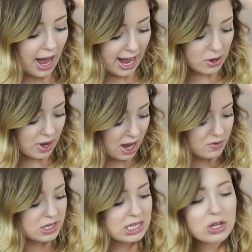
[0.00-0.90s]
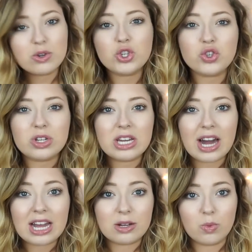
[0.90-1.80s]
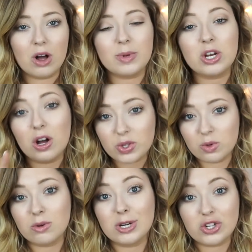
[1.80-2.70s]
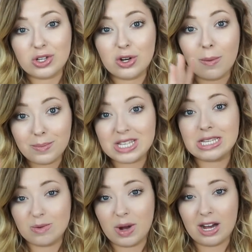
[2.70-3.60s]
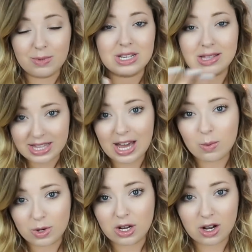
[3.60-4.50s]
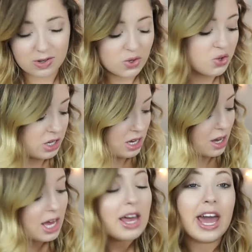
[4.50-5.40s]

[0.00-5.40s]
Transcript: I don't have a single streak I well I mean obviously you want to make sure that you don't miss a spot because that would cause streaking